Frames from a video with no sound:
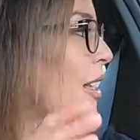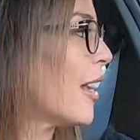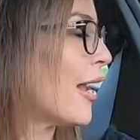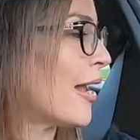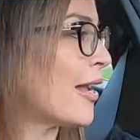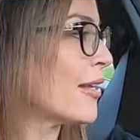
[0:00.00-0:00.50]

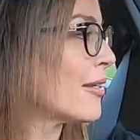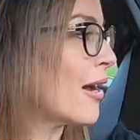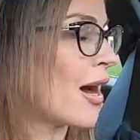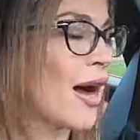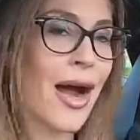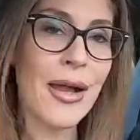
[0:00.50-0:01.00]
and
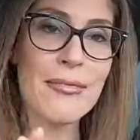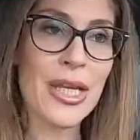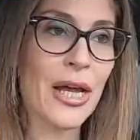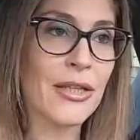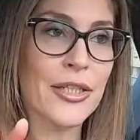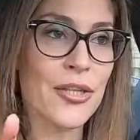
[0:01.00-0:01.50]
I'm
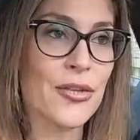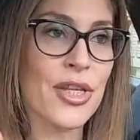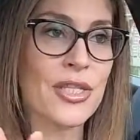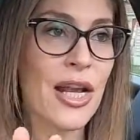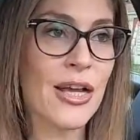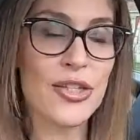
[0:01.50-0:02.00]
telling you,
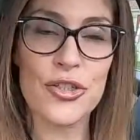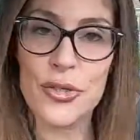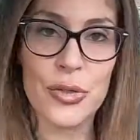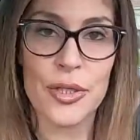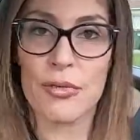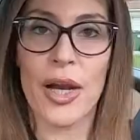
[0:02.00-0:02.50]
these guys are
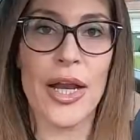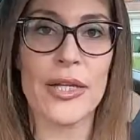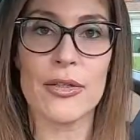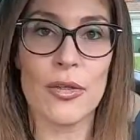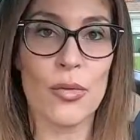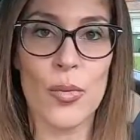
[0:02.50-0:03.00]
doing it
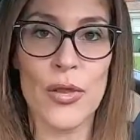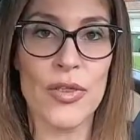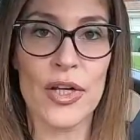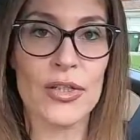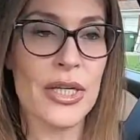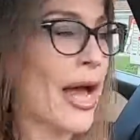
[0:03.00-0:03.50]
right with
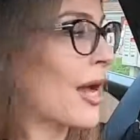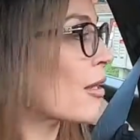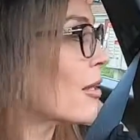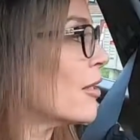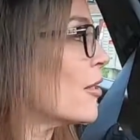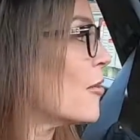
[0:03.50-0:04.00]
their
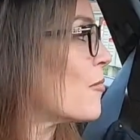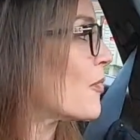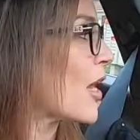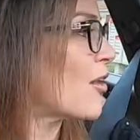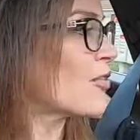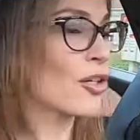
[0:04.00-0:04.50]
tech,
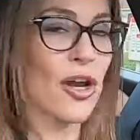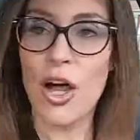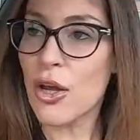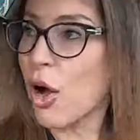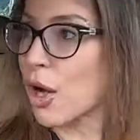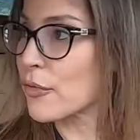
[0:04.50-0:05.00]
and they're
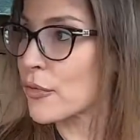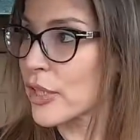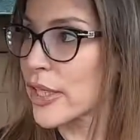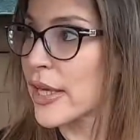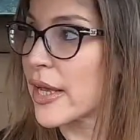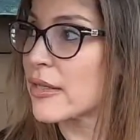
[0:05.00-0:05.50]
not
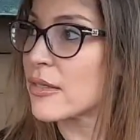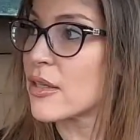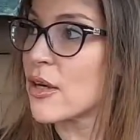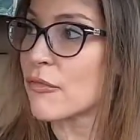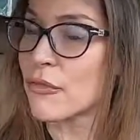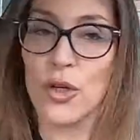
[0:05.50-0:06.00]
offering it
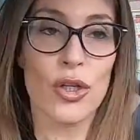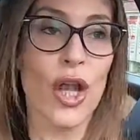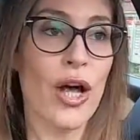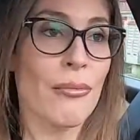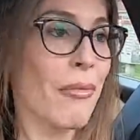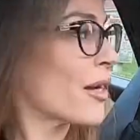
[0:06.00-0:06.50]
for a
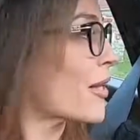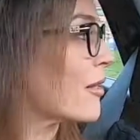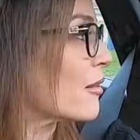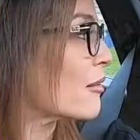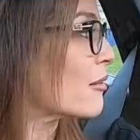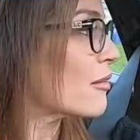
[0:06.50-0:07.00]
lot of money.